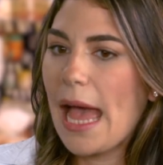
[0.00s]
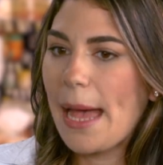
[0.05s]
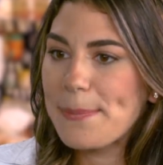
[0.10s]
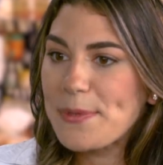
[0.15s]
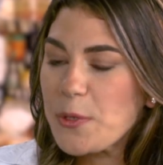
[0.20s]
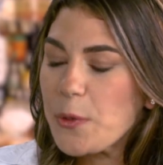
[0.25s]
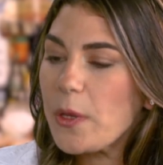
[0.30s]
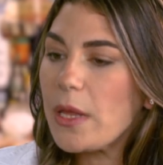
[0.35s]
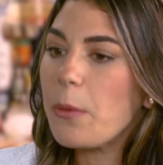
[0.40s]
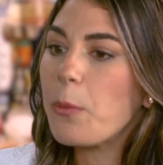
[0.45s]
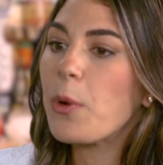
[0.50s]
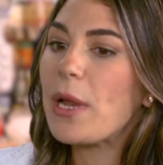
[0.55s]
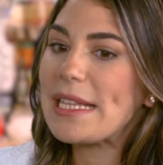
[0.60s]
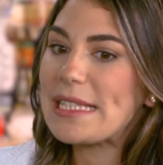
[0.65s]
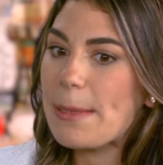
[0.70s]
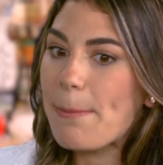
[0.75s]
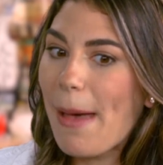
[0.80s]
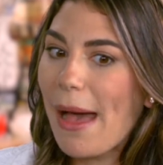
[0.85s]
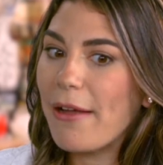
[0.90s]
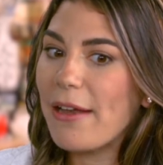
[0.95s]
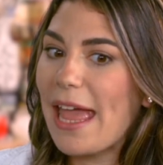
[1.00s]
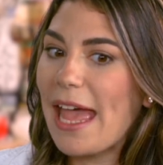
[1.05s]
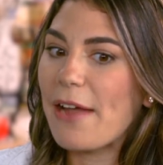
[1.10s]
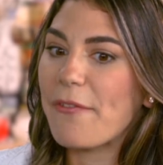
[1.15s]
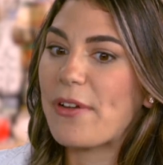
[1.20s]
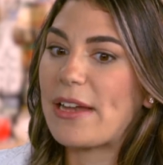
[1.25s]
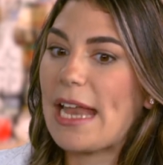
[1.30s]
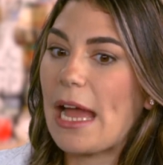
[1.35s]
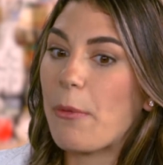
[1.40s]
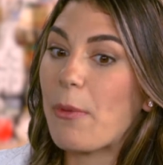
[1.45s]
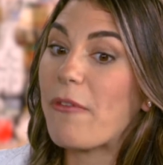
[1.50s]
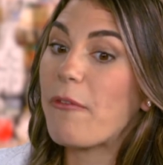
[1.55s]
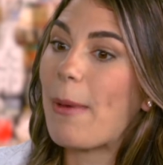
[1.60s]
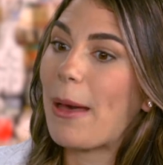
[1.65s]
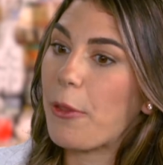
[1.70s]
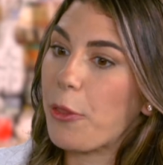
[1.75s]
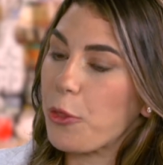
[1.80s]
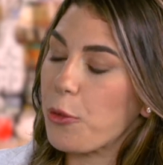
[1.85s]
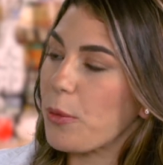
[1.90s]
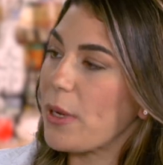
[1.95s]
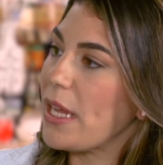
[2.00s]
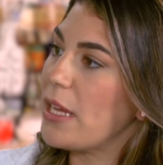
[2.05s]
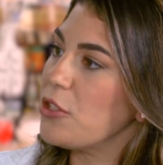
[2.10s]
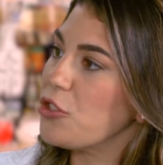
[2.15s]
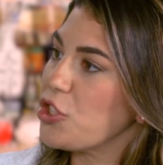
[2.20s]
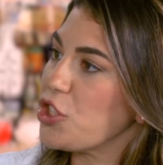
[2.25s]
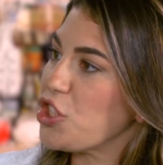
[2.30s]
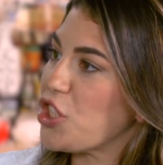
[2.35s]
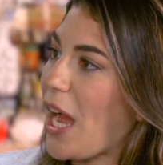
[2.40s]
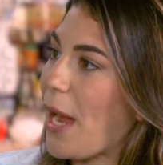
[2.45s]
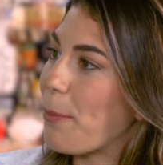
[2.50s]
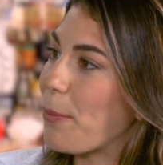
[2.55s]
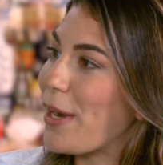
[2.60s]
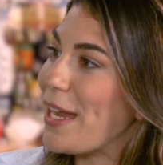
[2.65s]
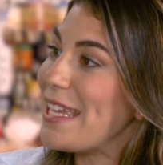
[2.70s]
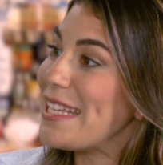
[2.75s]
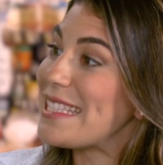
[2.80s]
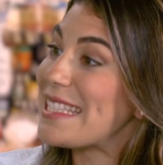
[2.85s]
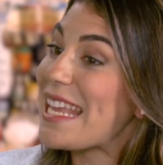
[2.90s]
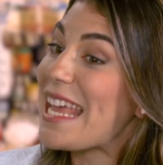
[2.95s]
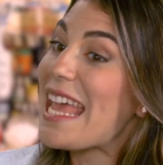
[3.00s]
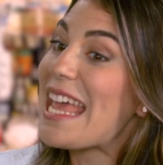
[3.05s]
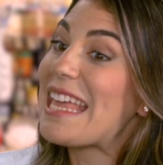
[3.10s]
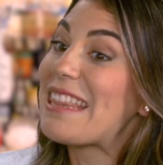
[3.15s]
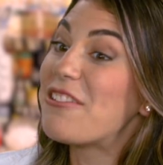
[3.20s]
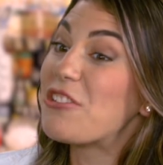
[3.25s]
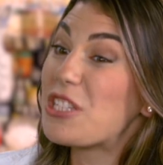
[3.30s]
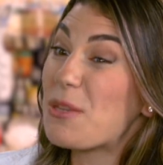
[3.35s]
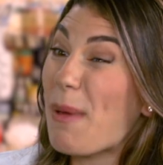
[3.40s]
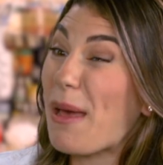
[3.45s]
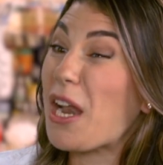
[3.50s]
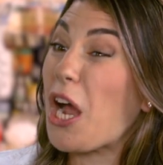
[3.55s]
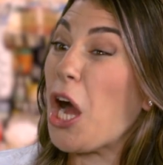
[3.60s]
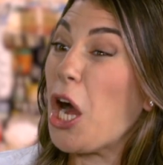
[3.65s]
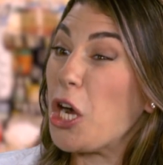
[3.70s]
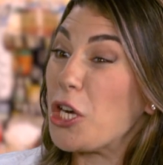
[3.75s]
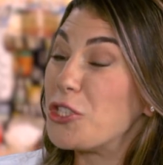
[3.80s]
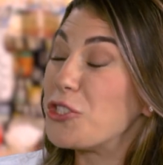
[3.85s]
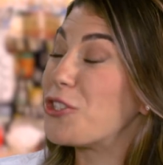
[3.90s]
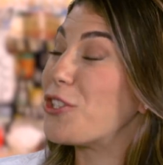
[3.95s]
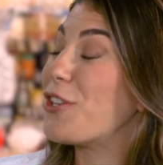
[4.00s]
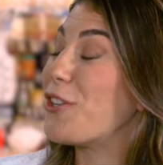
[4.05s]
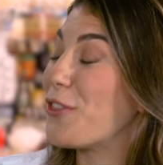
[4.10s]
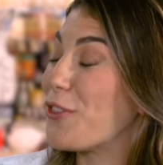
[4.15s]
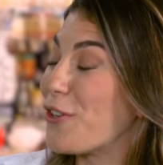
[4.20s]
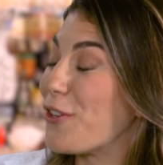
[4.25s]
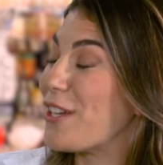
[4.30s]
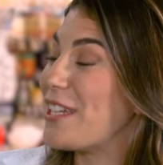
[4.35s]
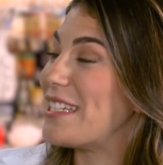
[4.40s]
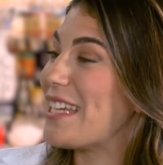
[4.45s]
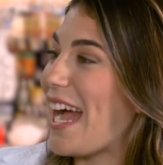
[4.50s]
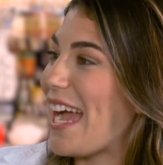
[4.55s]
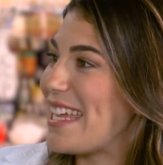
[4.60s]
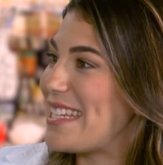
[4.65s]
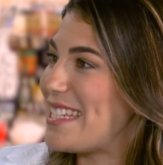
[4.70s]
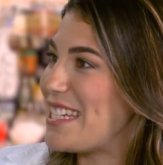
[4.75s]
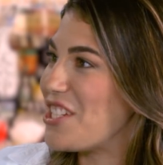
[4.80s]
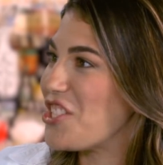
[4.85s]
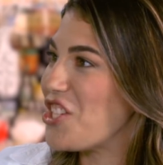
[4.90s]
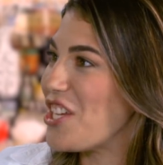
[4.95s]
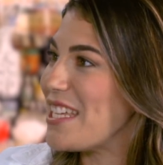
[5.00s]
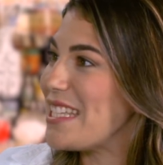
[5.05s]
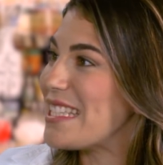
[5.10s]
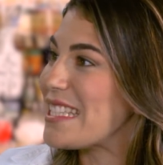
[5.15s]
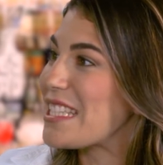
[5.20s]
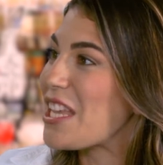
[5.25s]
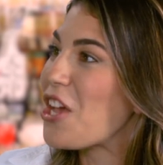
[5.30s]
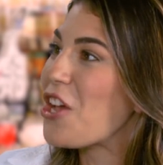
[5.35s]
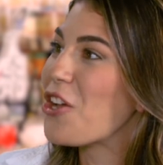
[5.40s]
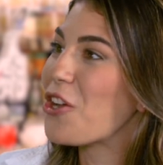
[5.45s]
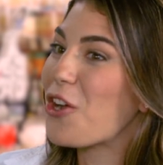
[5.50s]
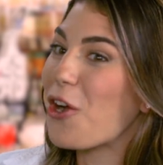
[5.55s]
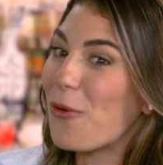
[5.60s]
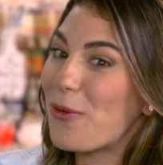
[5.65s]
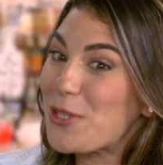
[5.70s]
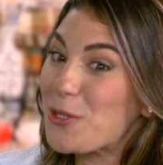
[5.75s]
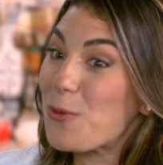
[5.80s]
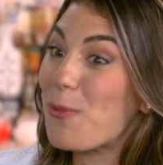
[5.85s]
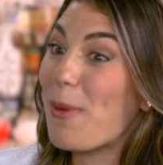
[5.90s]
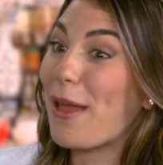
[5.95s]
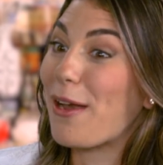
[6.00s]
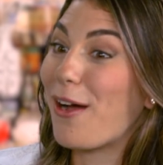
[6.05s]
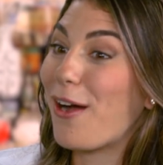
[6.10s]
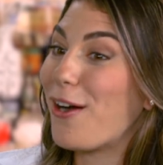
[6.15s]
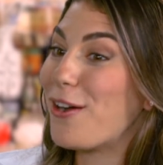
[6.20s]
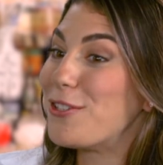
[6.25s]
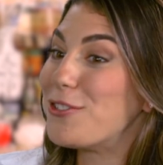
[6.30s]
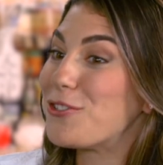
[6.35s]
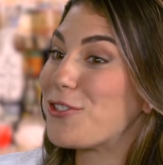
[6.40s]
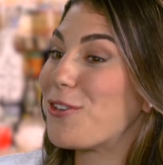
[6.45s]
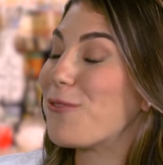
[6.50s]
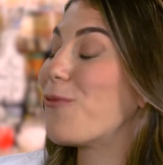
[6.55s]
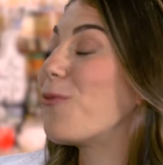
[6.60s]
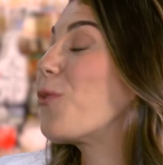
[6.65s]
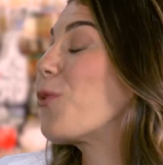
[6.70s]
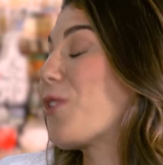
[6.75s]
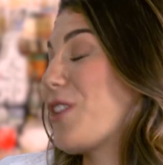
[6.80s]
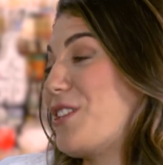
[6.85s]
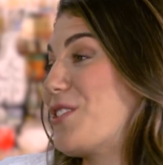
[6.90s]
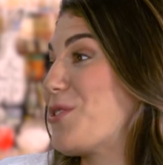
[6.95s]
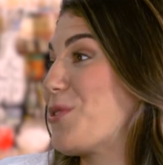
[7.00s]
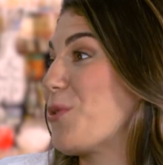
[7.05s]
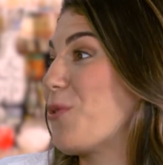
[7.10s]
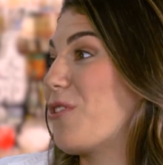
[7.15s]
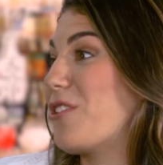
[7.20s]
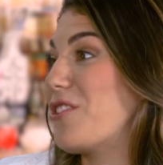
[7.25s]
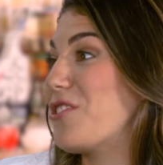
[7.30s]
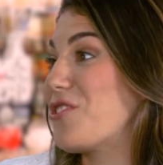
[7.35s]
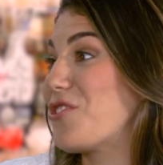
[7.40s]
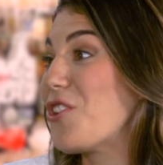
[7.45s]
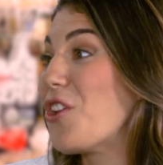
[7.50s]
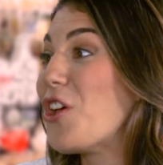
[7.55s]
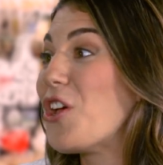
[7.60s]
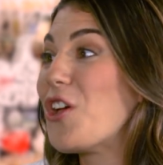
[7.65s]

Absolutely. It's about half right now. We have about 300 ShopRites. There's about 130 dietitians going to about 140 stores.